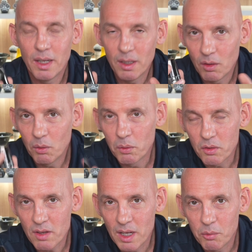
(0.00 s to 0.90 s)
they are all the
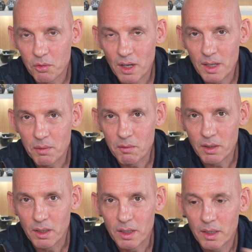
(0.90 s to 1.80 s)
same shaver
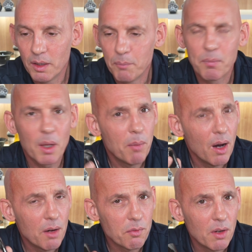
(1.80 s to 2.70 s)
really.
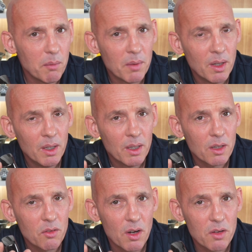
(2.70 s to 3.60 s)
Apart from
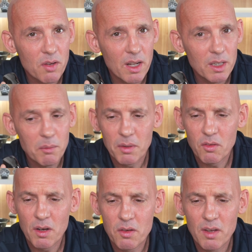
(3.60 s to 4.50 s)
the titanium is
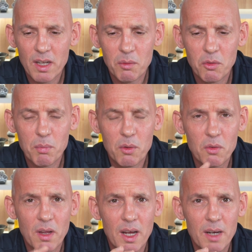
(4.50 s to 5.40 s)
supposed
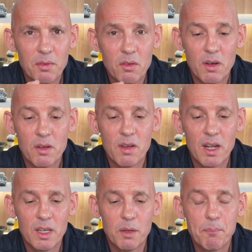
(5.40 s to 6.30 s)
to have
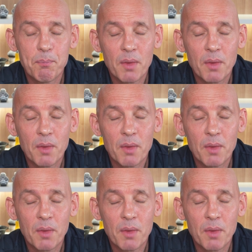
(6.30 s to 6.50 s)
titanium